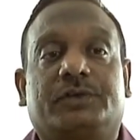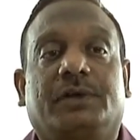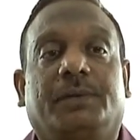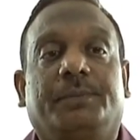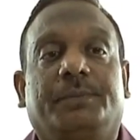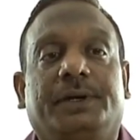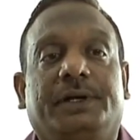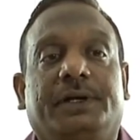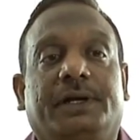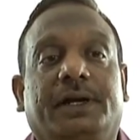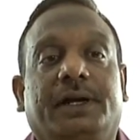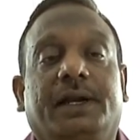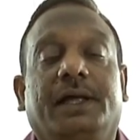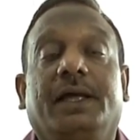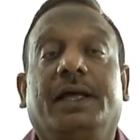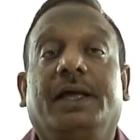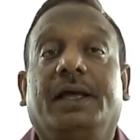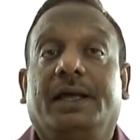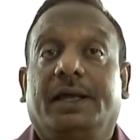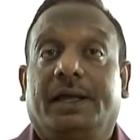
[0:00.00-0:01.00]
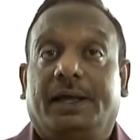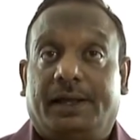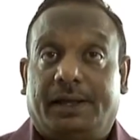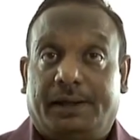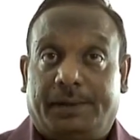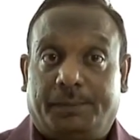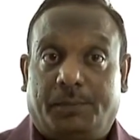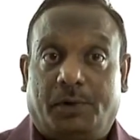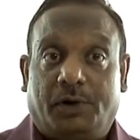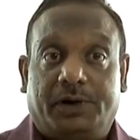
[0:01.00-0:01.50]
completed,
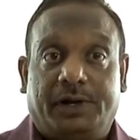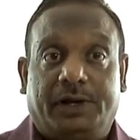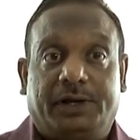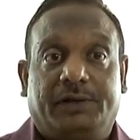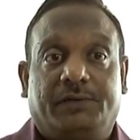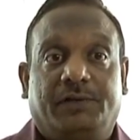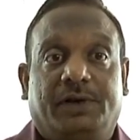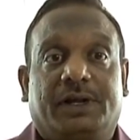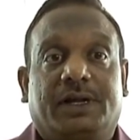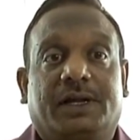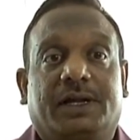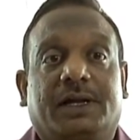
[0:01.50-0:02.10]
moderator will